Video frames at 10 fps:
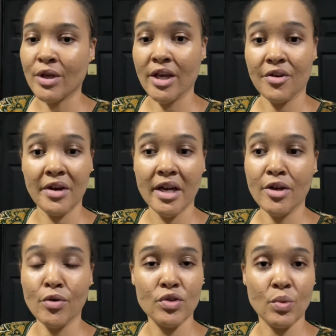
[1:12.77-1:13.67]
He already
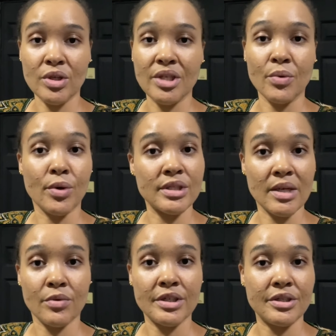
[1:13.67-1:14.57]
knows what he wants
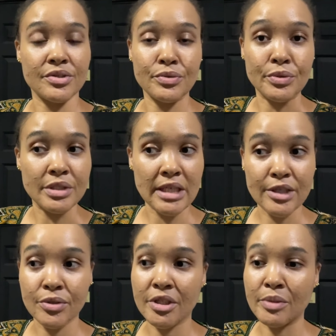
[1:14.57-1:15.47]
and what he doesn't want. I
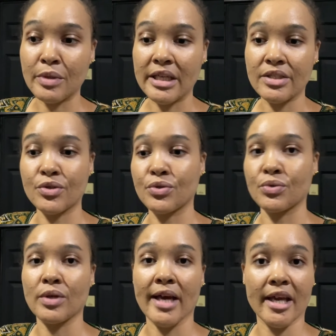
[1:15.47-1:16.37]
told him, let's
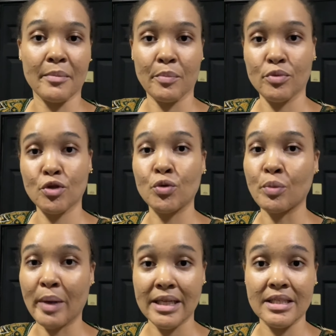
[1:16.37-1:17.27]
do like a school
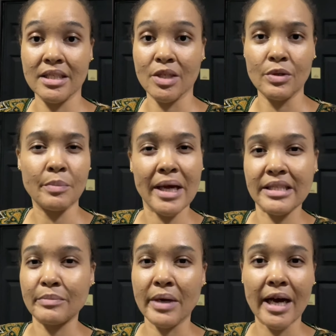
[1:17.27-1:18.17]
party with
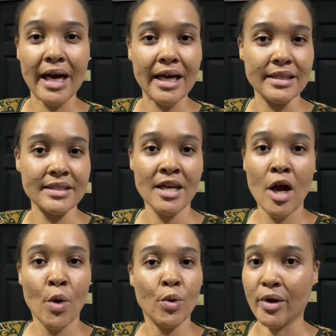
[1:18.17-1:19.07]
party bags,
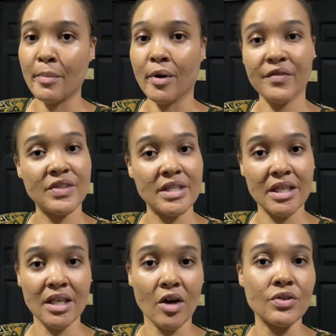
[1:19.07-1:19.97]
wear
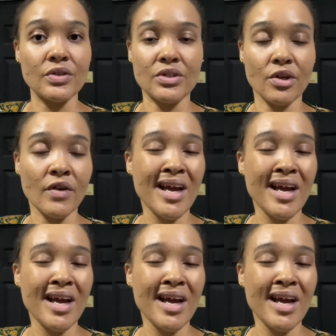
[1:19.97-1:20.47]
mufti, all those stuff.